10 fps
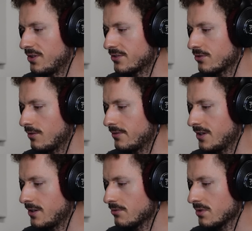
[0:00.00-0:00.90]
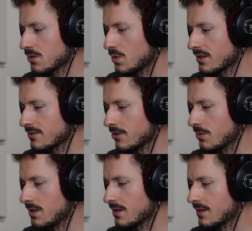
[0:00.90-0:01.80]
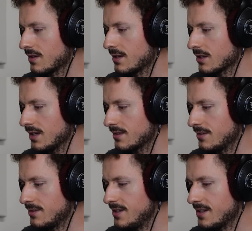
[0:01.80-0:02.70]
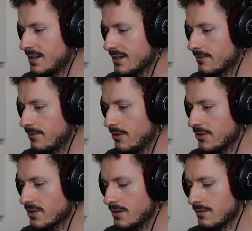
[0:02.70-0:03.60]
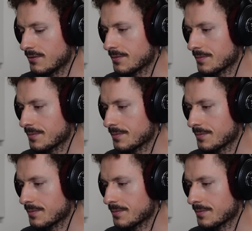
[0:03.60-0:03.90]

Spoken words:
this over here real quick so we get the declicked version.